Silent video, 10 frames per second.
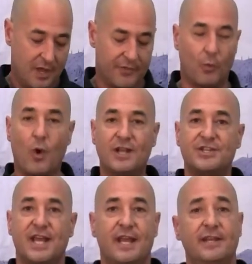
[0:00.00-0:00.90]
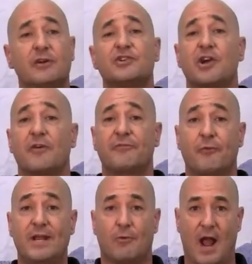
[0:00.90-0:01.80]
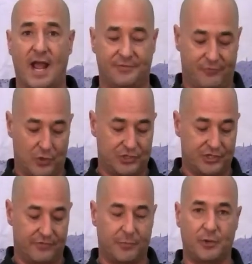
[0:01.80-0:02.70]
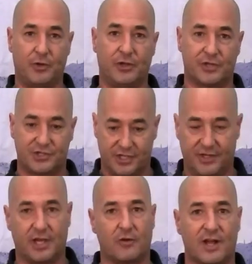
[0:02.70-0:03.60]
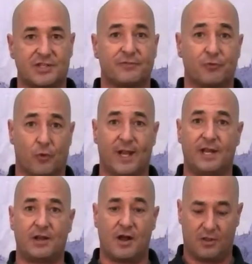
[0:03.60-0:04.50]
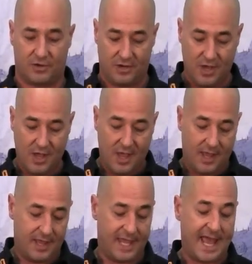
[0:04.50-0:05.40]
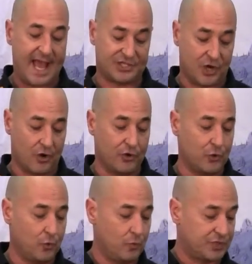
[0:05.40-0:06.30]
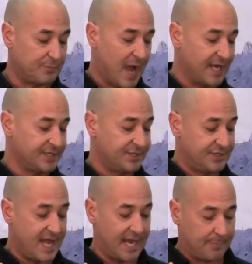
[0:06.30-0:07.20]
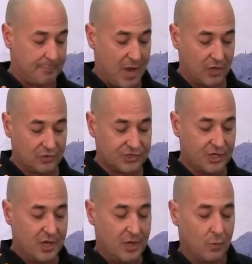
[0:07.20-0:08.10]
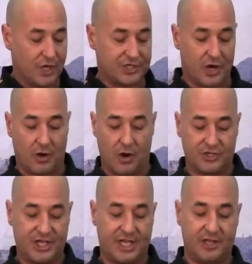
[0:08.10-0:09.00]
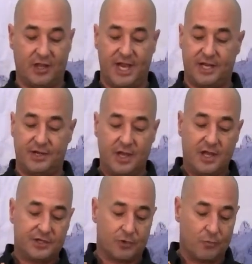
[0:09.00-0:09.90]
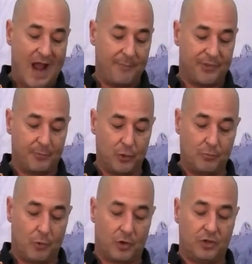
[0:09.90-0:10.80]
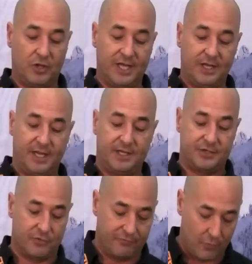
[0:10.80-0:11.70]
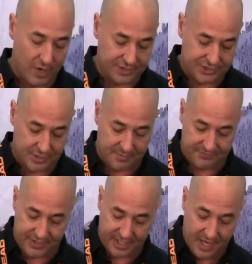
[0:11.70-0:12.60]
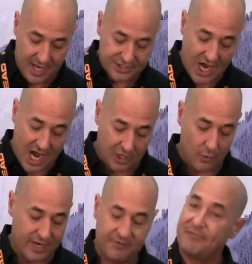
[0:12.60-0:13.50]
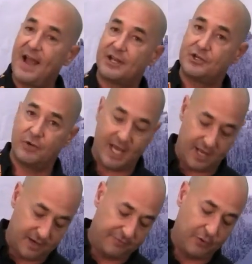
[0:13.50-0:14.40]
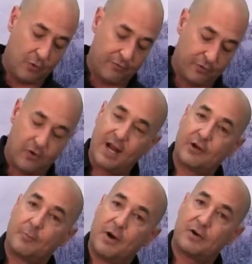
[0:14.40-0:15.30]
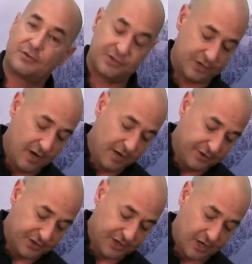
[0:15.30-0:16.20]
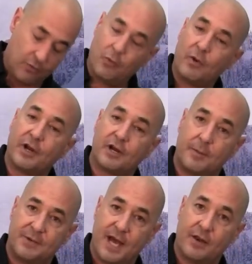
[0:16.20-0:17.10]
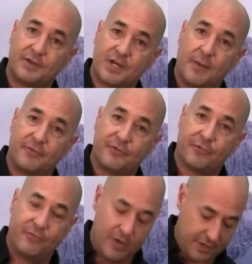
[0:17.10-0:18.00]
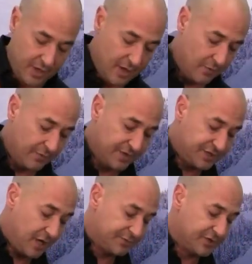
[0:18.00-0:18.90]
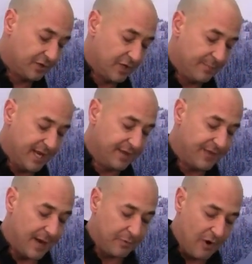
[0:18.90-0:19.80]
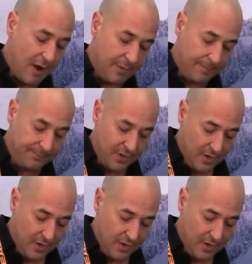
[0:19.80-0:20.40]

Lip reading: The 110 here is our free ride version of the boot. You can see the aggressive green color. He has our new Spine Tech buckles, which are articulated to wrap the boot more cleanly to avoid some of the tacoing effect you get if you overcrank your buckles. The shell will want to come down on top of your foot. Well, this helps to eliminate that problem.